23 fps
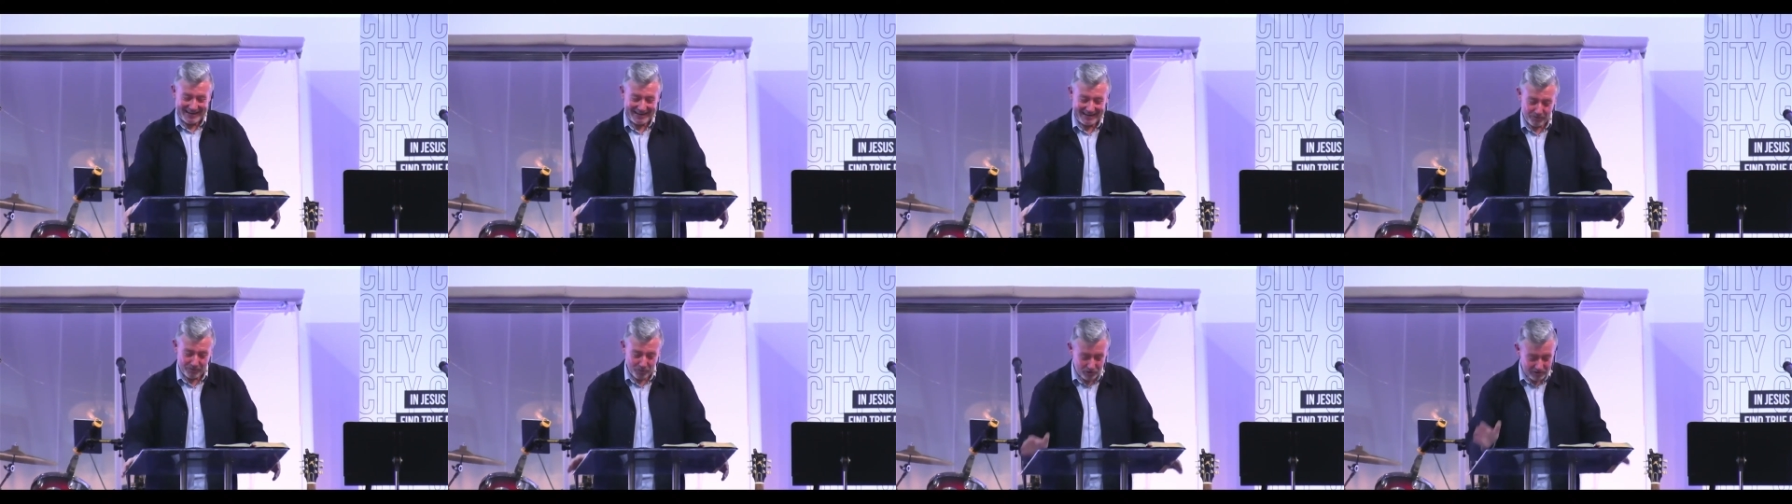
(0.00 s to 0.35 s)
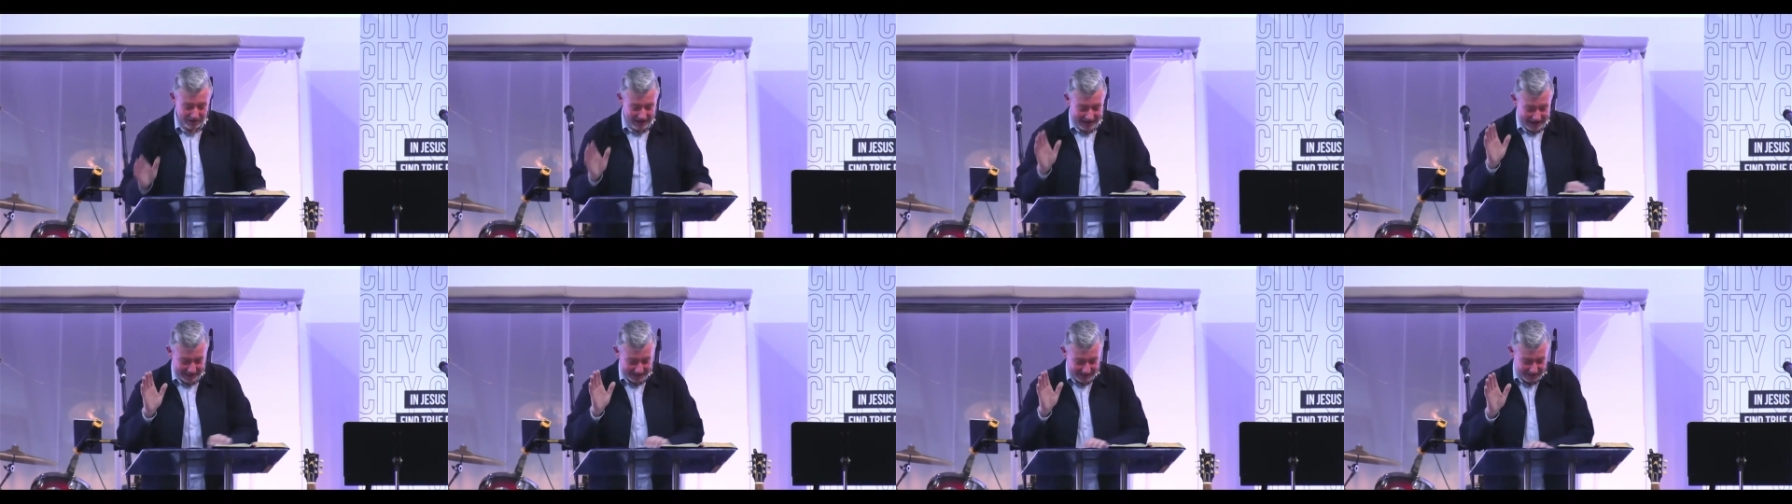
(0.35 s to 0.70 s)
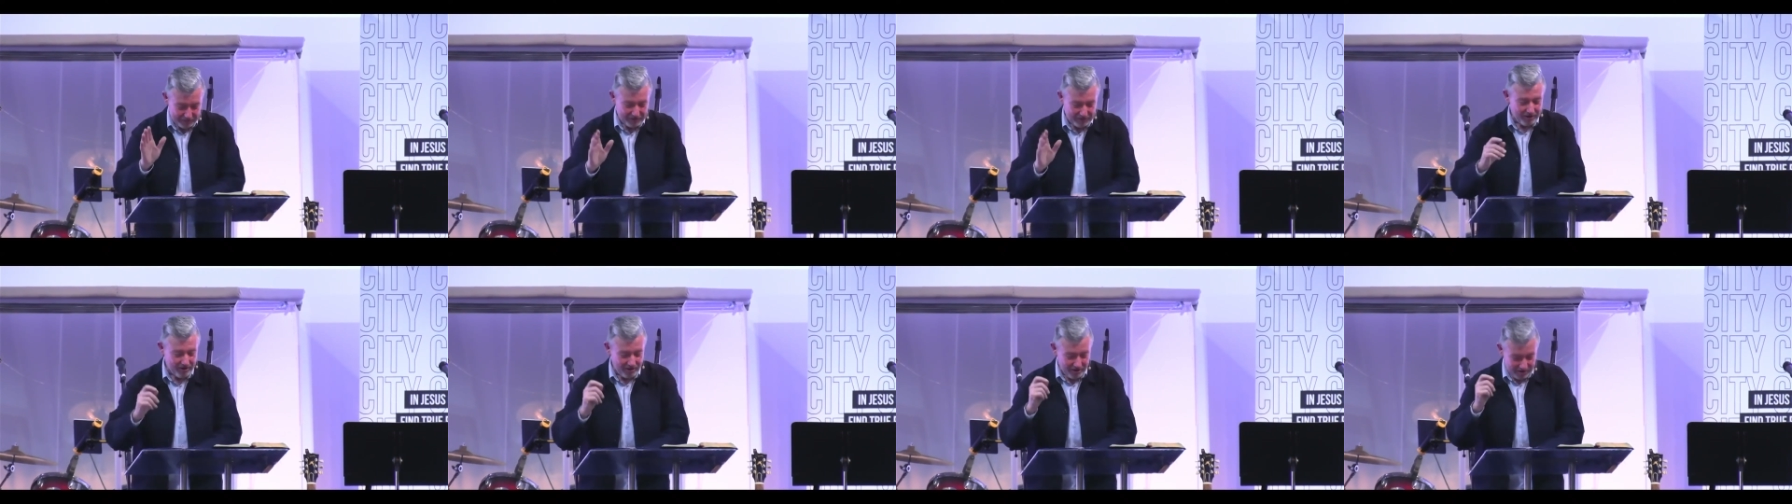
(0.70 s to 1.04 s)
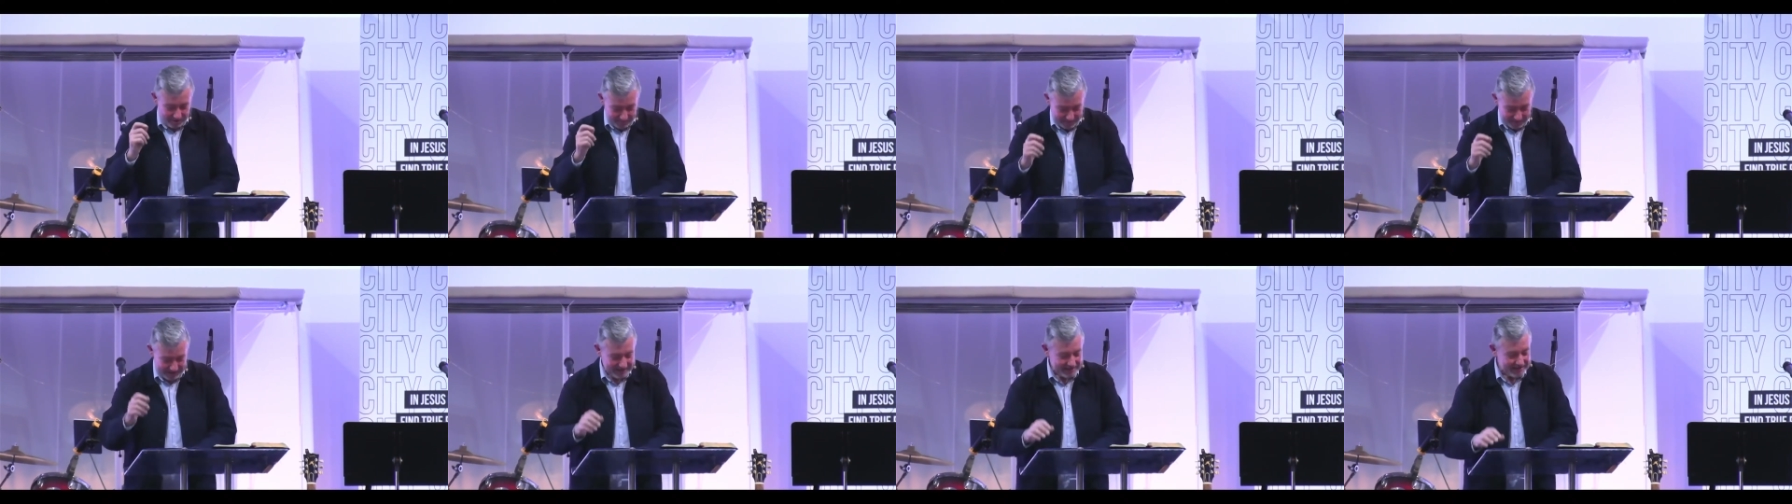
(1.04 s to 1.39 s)
It won't last for long,
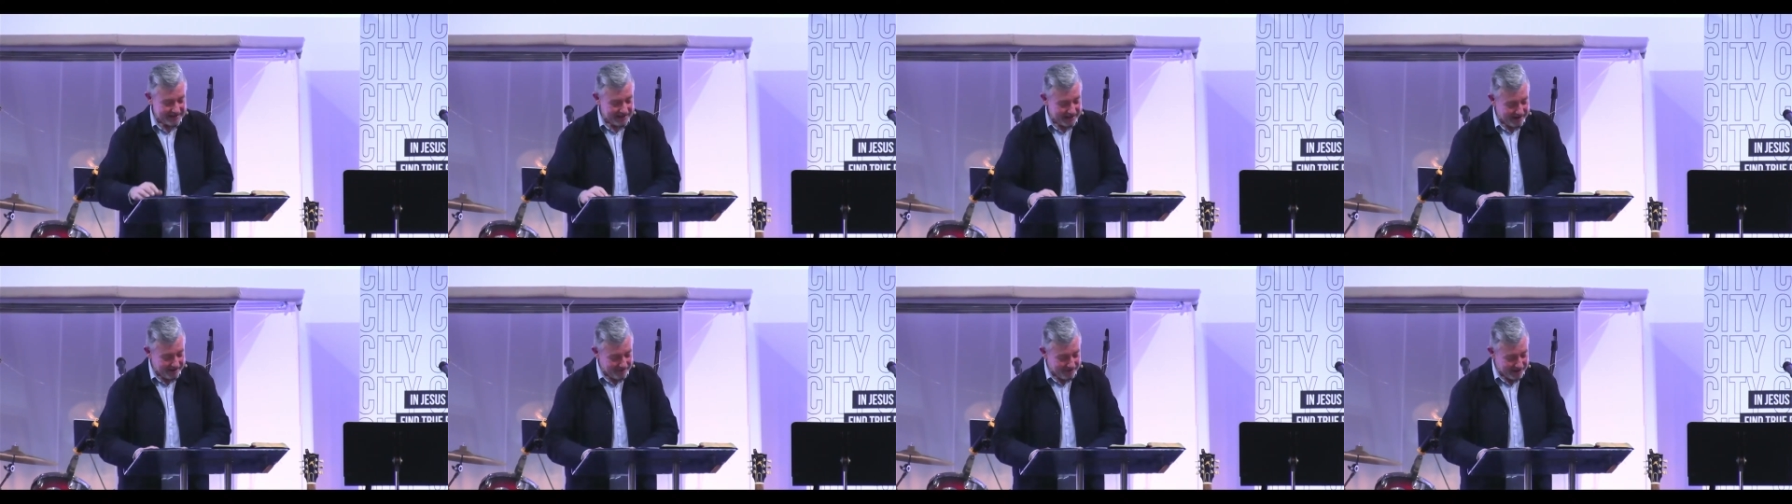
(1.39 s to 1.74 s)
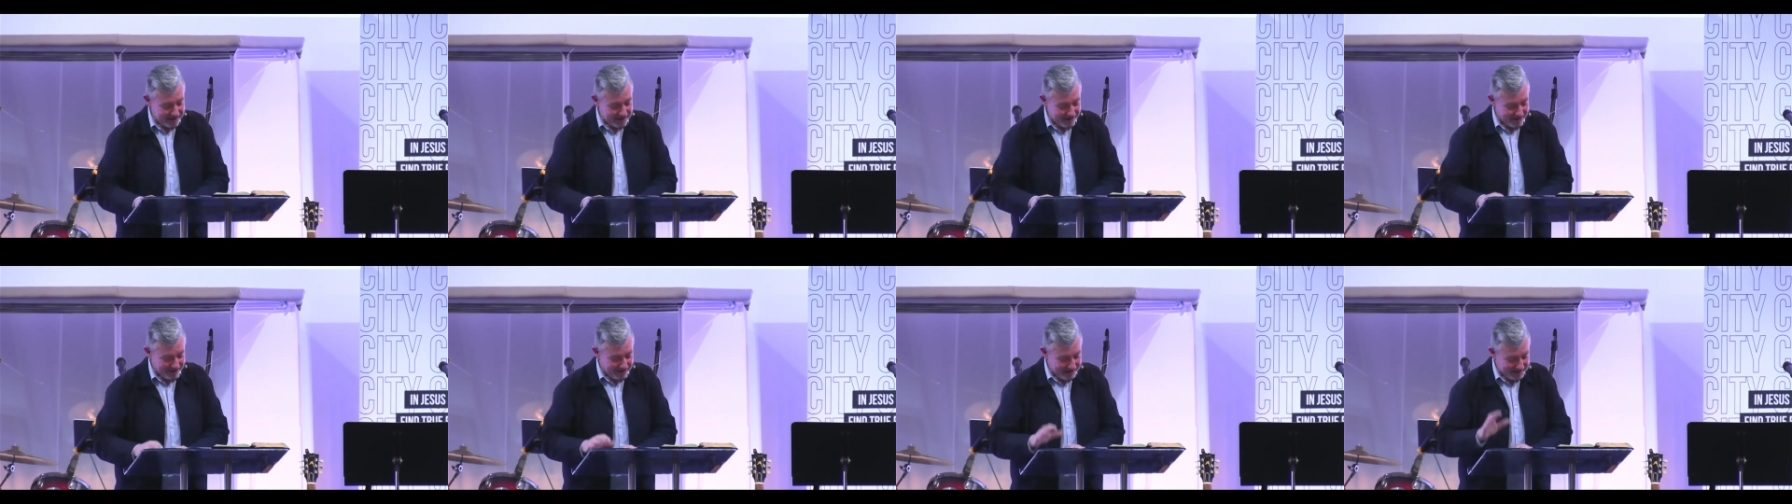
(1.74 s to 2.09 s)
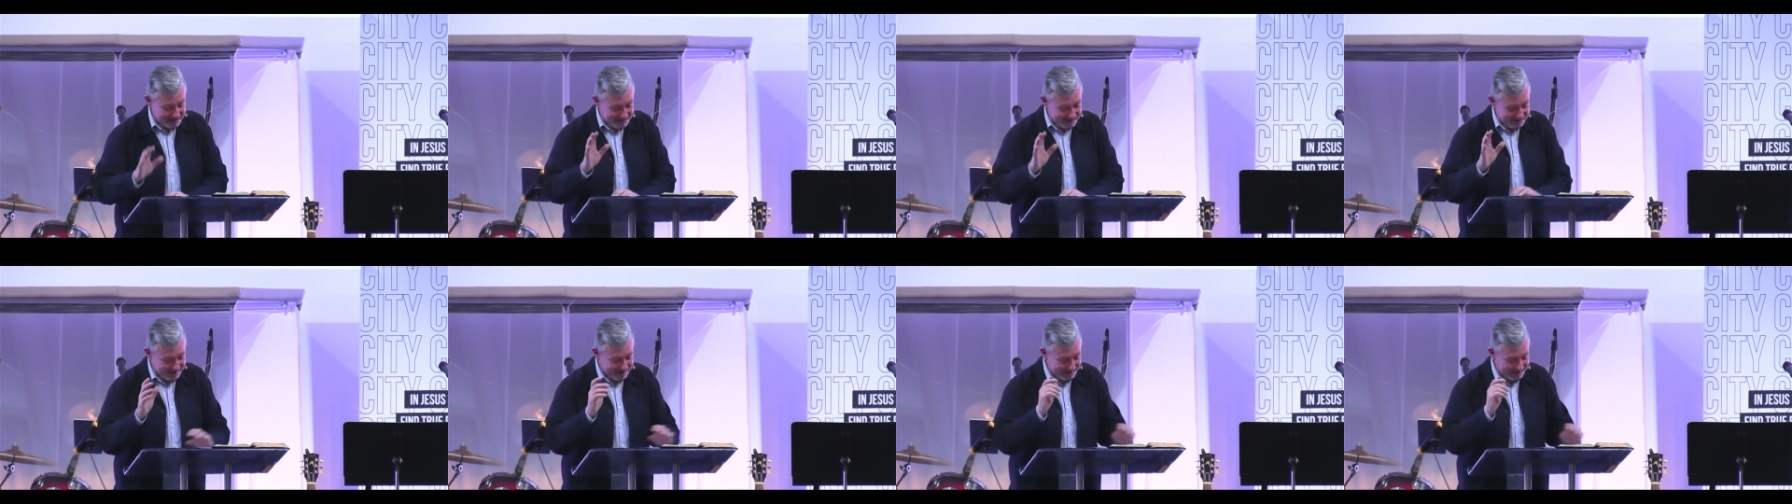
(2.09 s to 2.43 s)
but there we go. It'll,